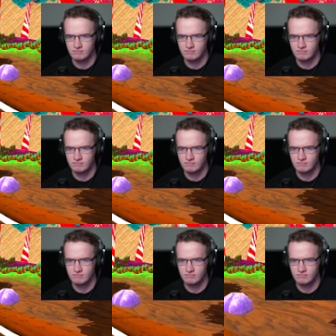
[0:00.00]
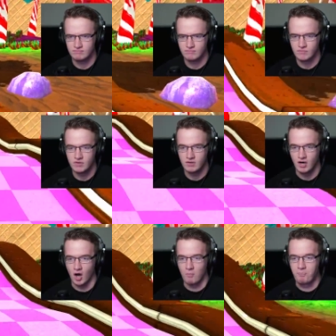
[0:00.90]
Fuck that shit.
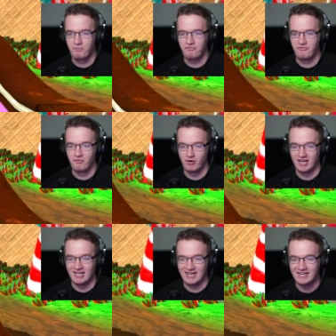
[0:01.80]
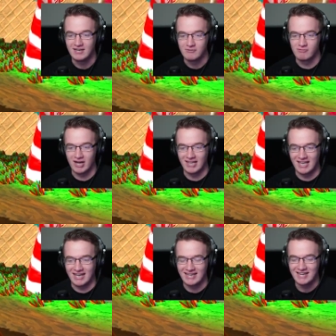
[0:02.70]
Oh, really? Really?